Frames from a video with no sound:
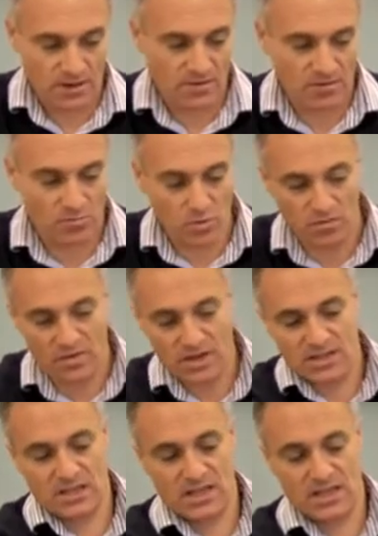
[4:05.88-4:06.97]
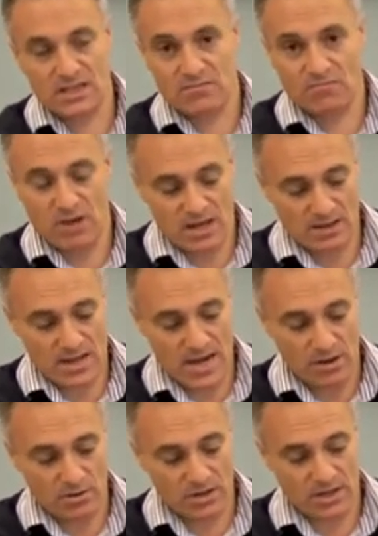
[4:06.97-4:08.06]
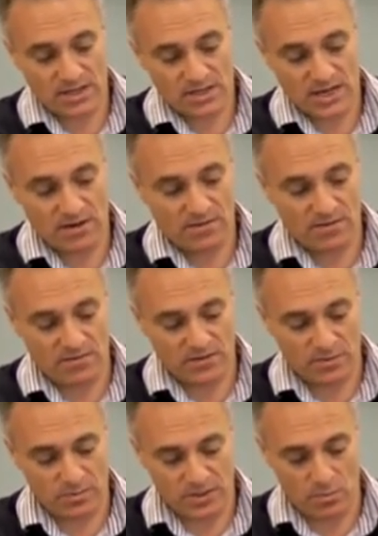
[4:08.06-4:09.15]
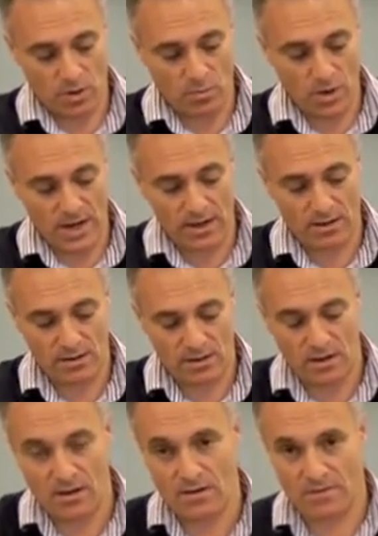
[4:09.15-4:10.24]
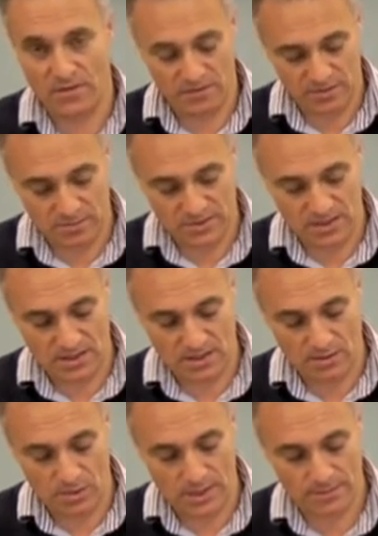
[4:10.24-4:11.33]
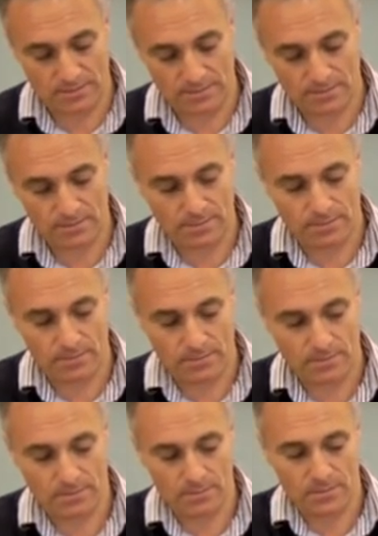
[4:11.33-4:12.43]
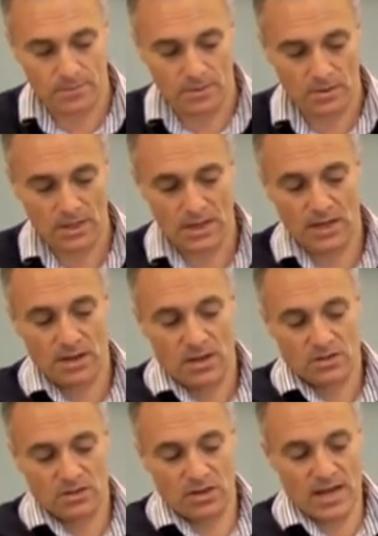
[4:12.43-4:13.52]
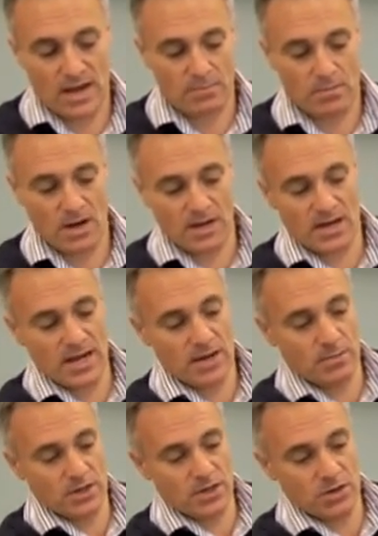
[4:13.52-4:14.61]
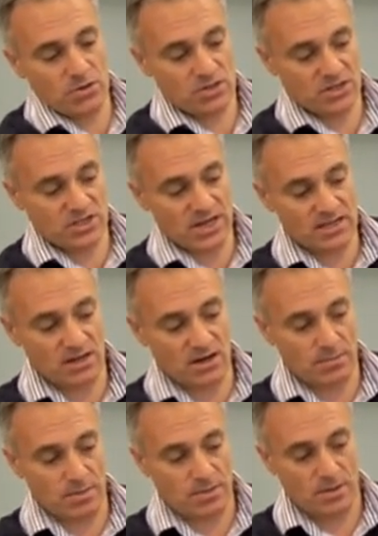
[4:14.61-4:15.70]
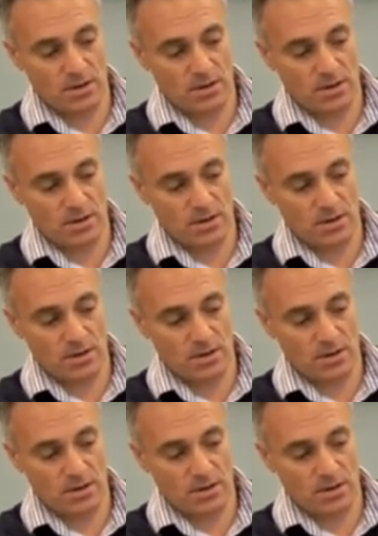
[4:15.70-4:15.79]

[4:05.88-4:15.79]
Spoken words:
If I remove this rail now can extend 50% one way and 50% the other way. Okay. So that might enable you to set up